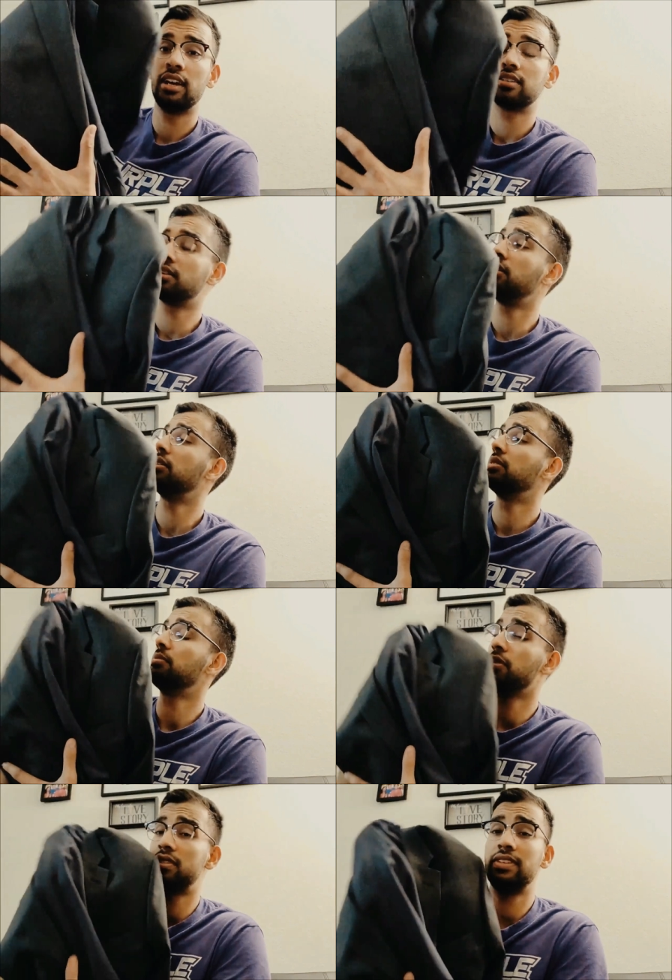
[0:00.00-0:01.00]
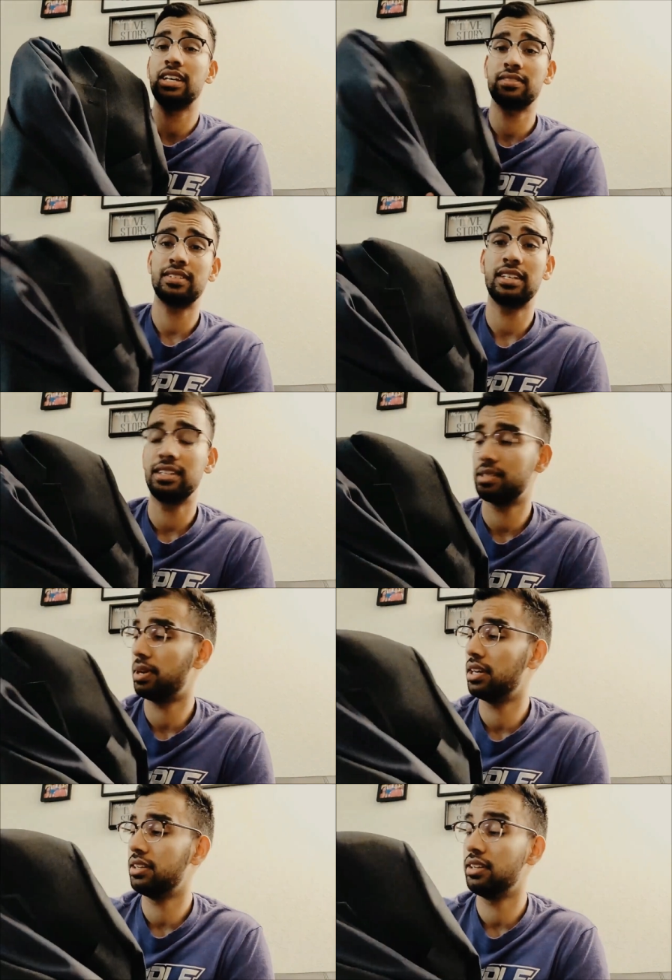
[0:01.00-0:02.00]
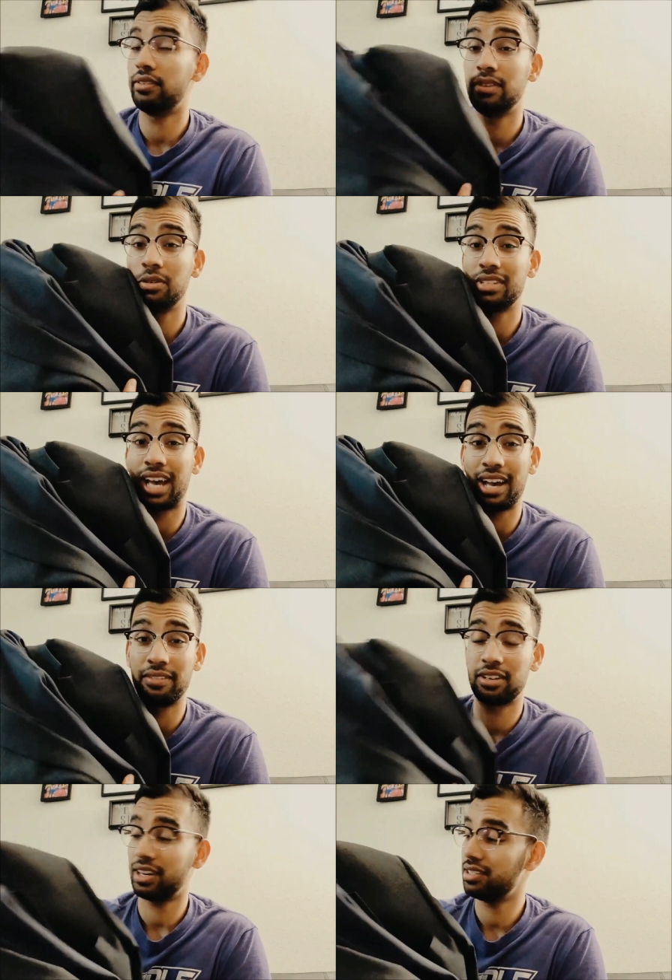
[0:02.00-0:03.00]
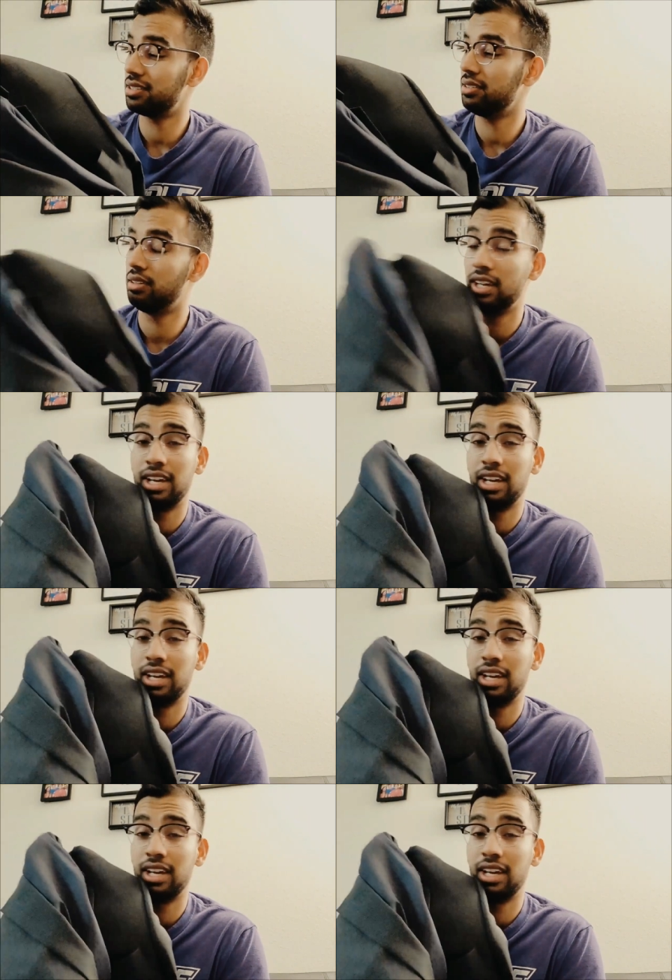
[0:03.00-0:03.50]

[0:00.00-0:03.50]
So most of you guys have seen this in my other interviews. I have a gray suit.